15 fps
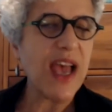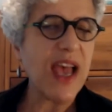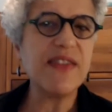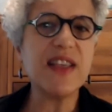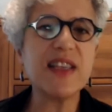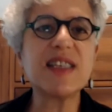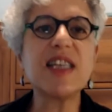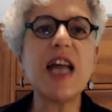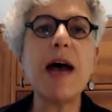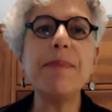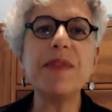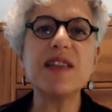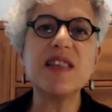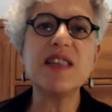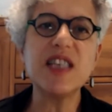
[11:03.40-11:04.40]
and the
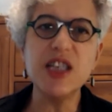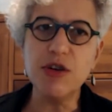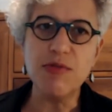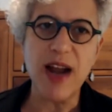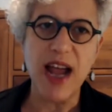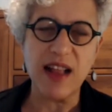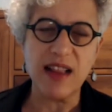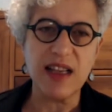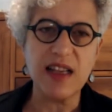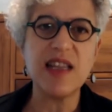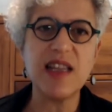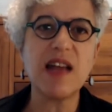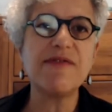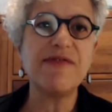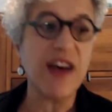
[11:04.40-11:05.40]
Stop the Steal
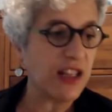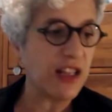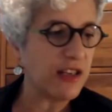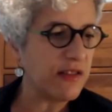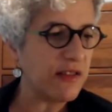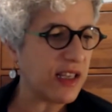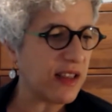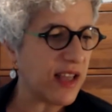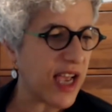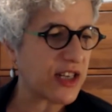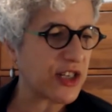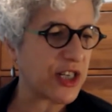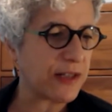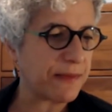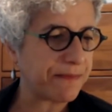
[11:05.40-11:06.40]
rallies that followed the
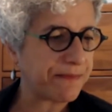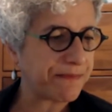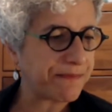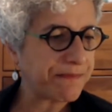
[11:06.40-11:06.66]
election.